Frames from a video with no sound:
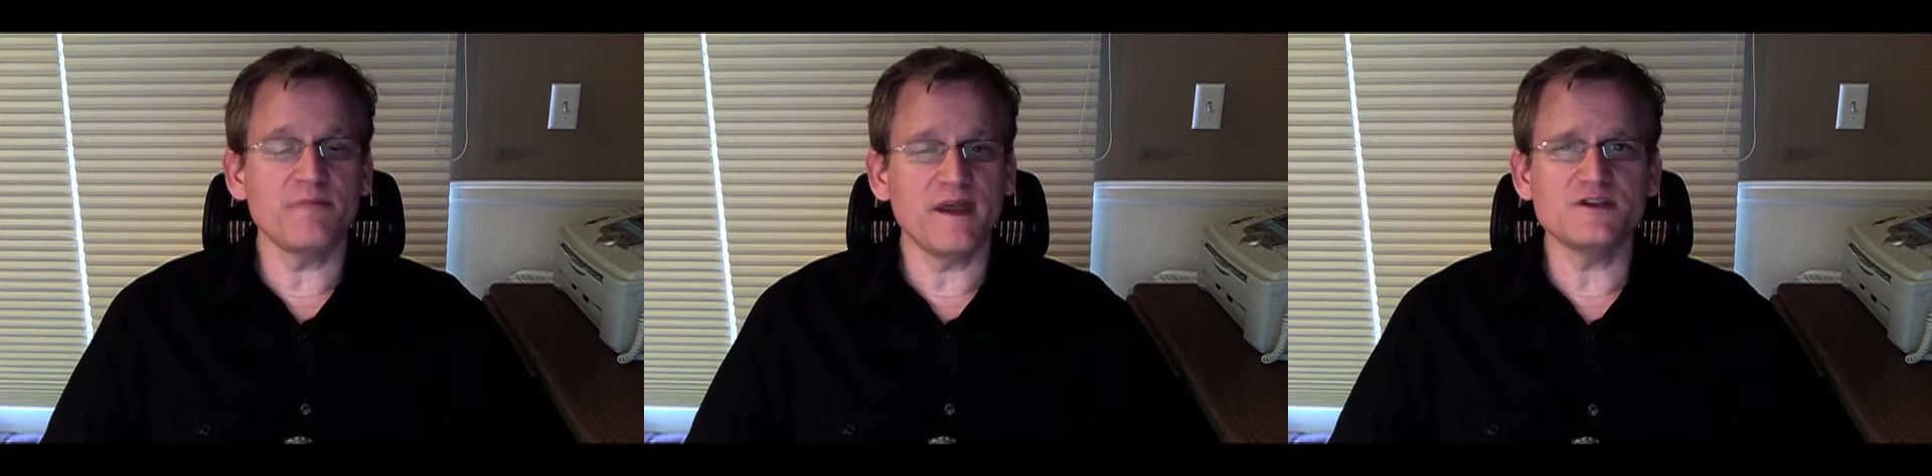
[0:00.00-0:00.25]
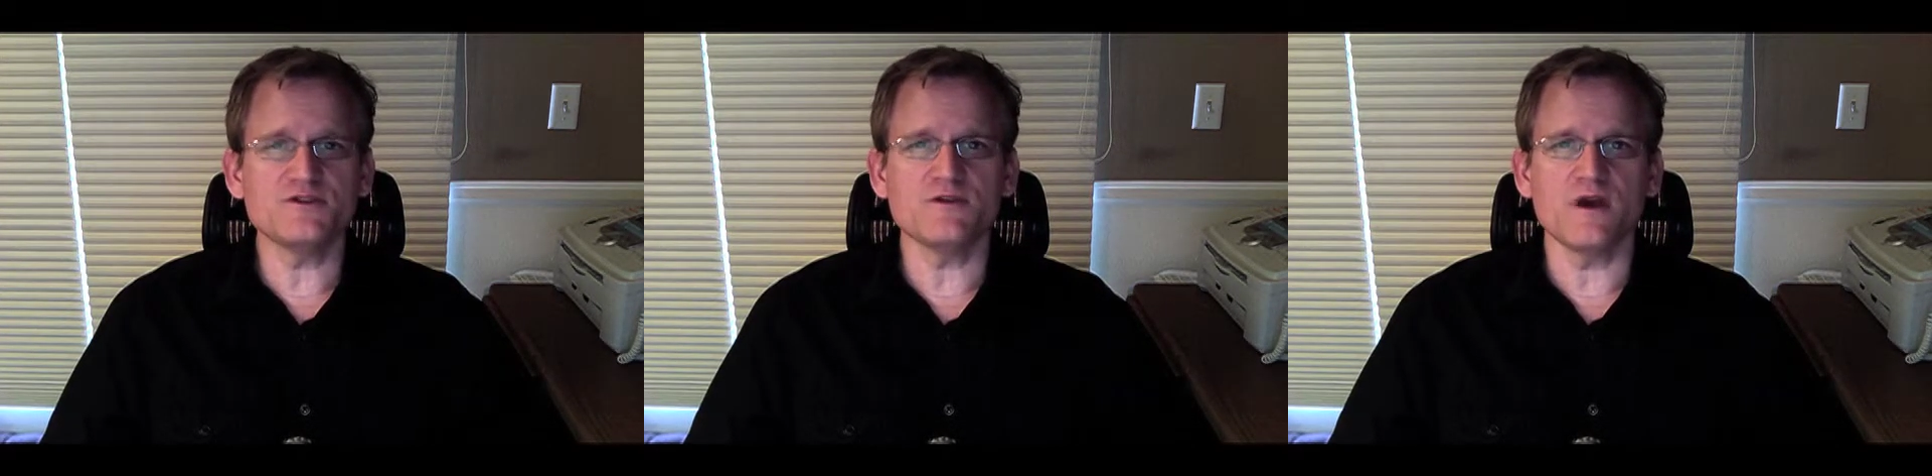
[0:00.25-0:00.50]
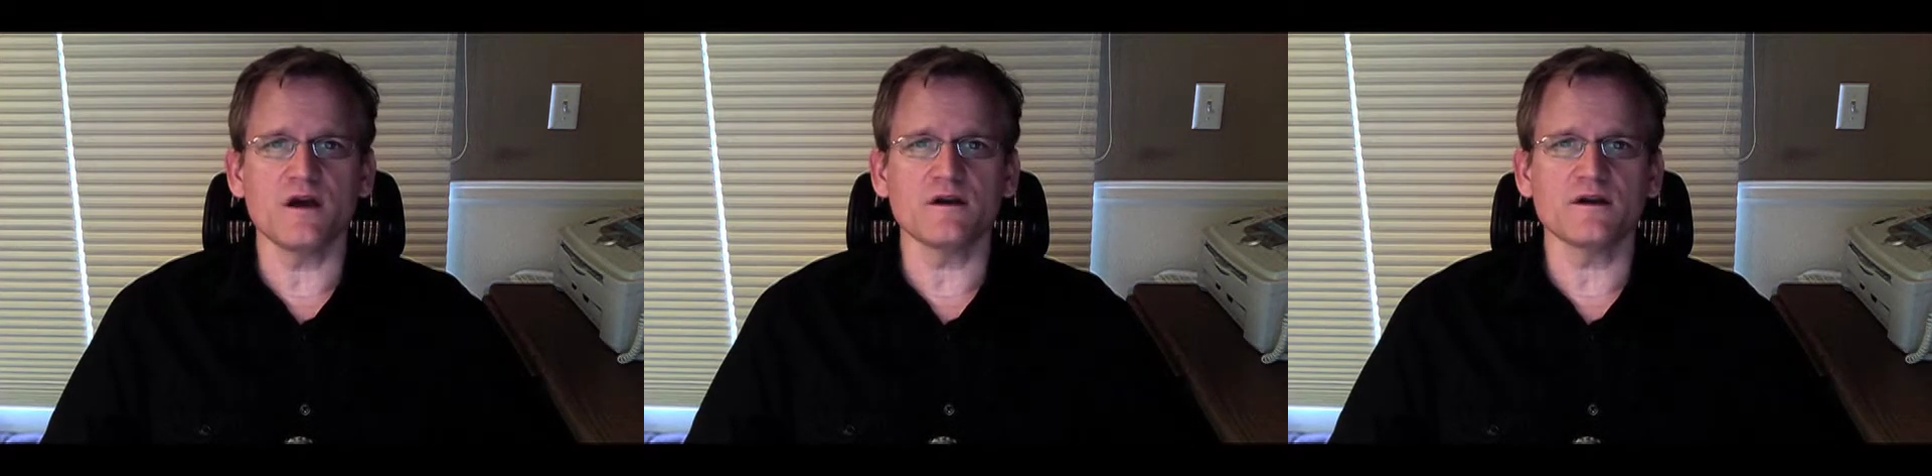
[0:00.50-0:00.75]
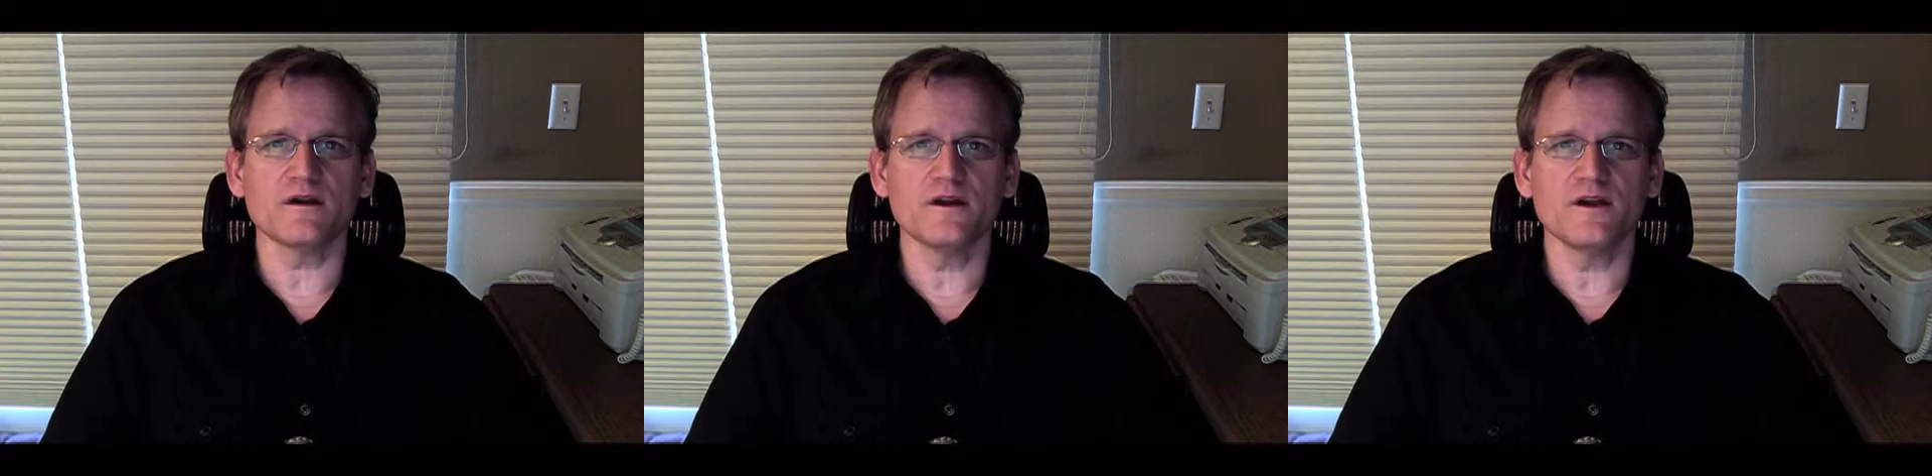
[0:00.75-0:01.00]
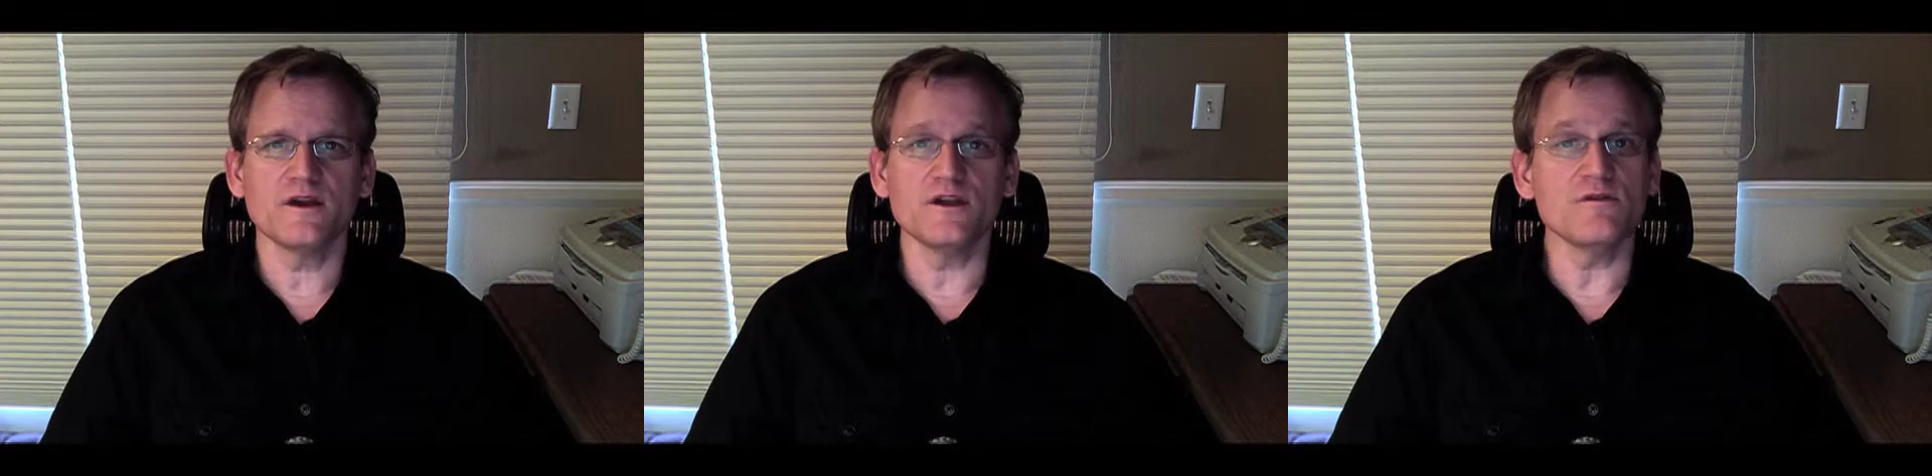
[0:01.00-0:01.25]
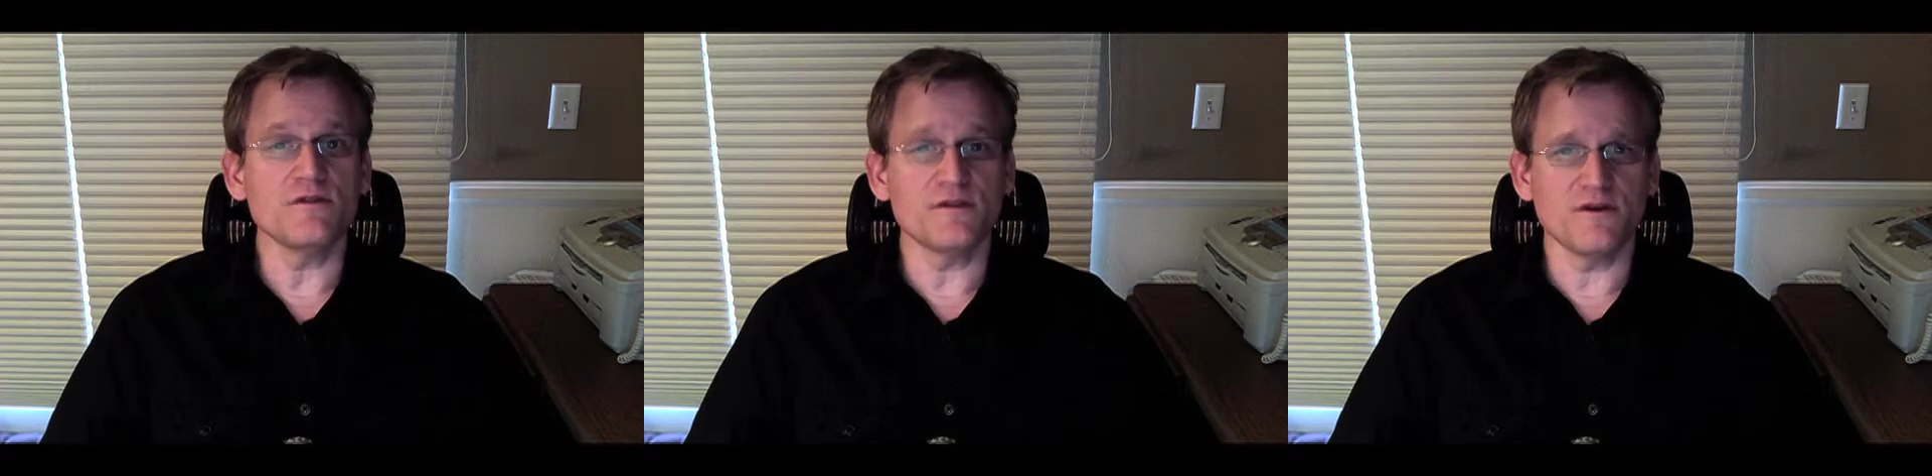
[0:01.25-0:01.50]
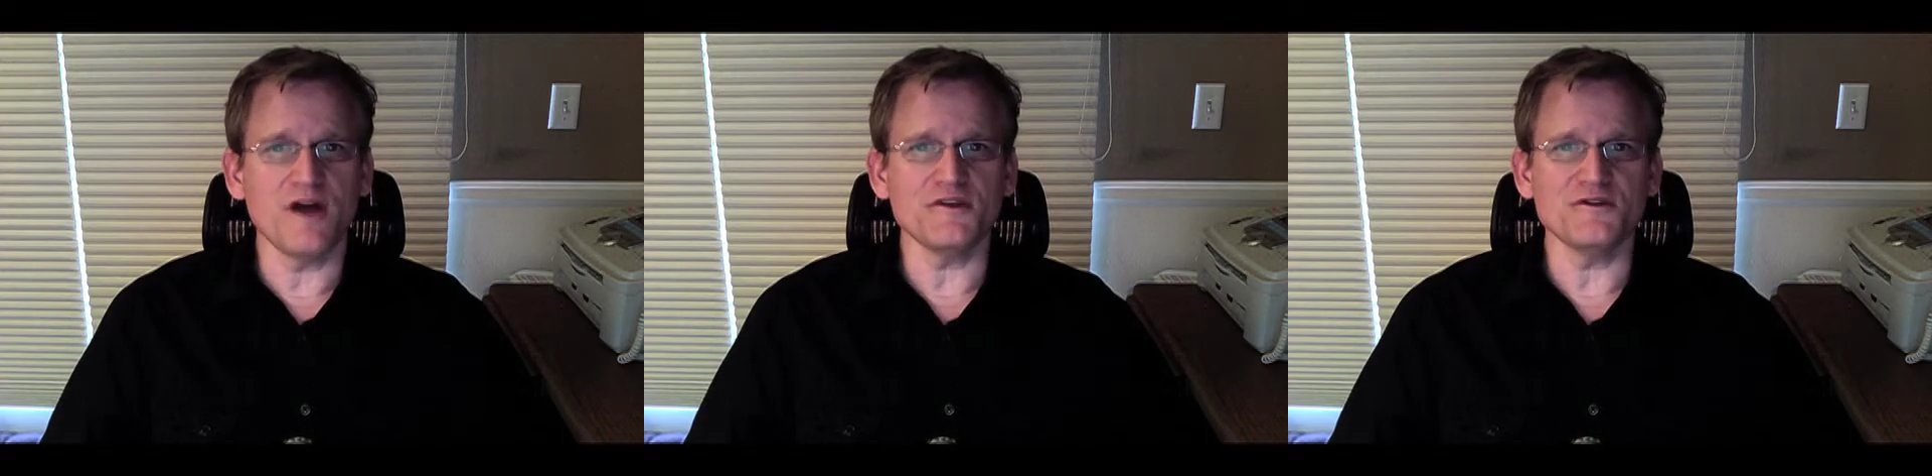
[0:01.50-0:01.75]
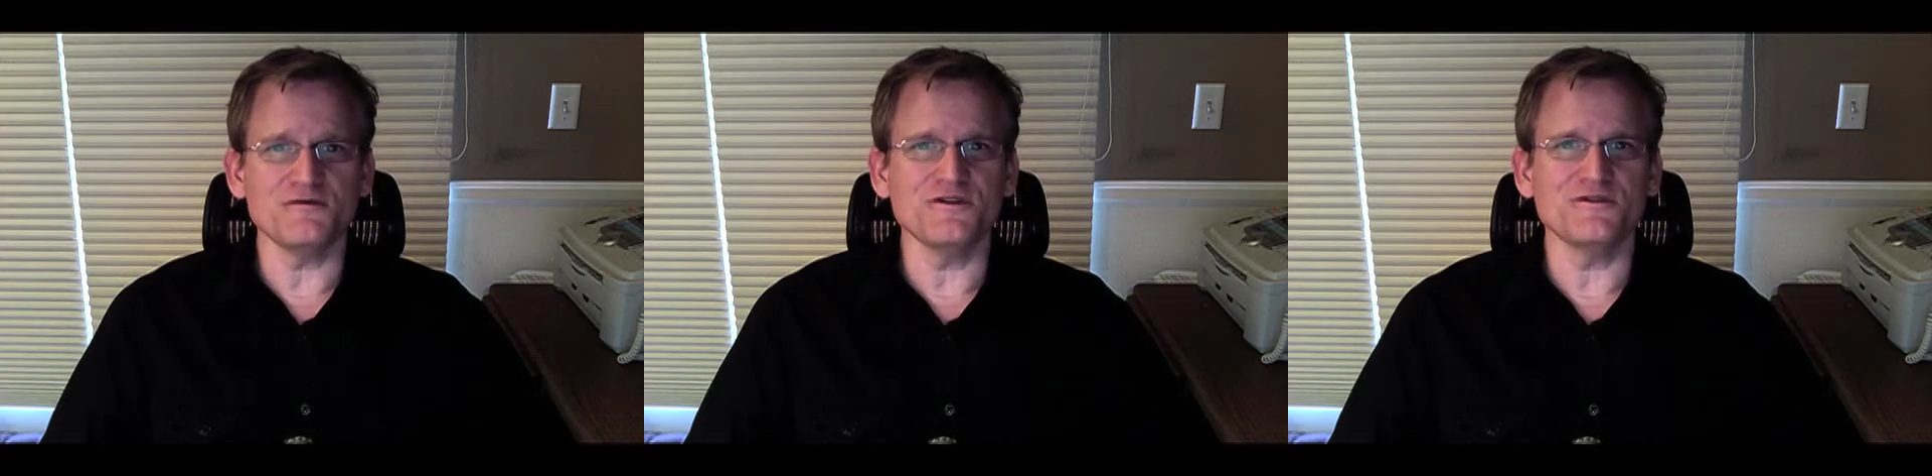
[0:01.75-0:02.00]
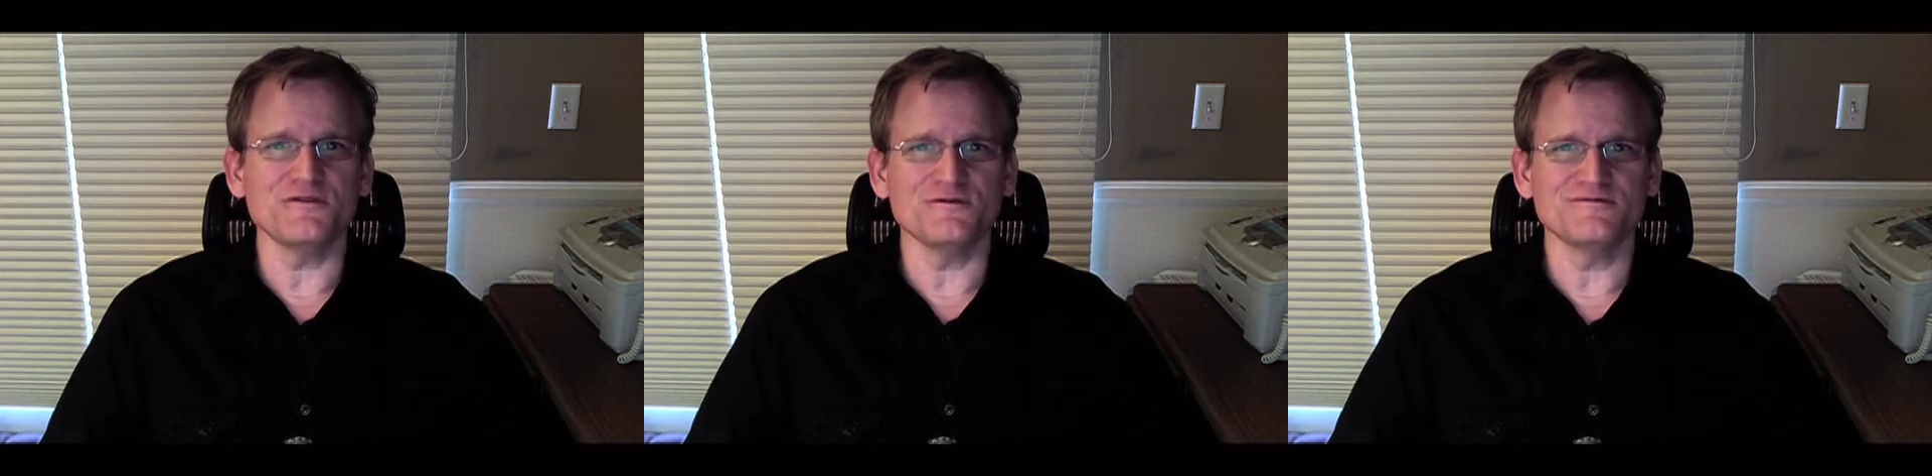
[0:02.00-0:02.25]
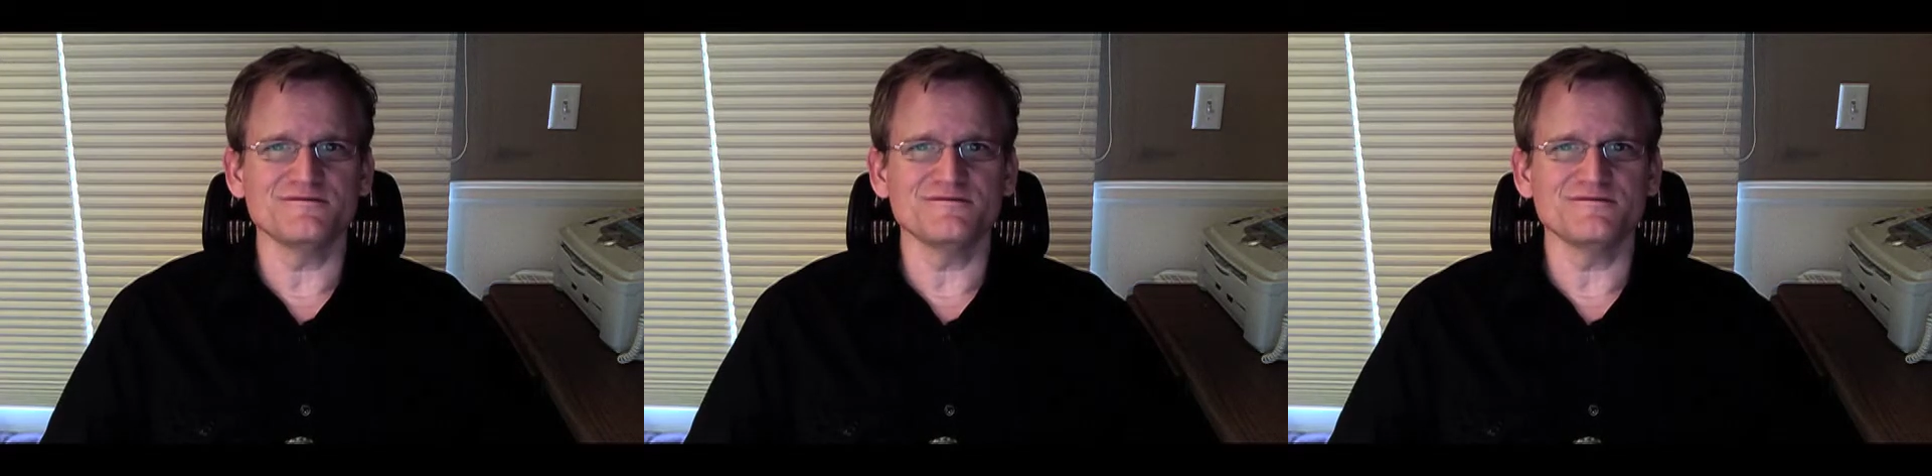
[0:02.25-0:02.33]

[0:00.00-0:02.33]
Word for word: patriarch you thought you knew.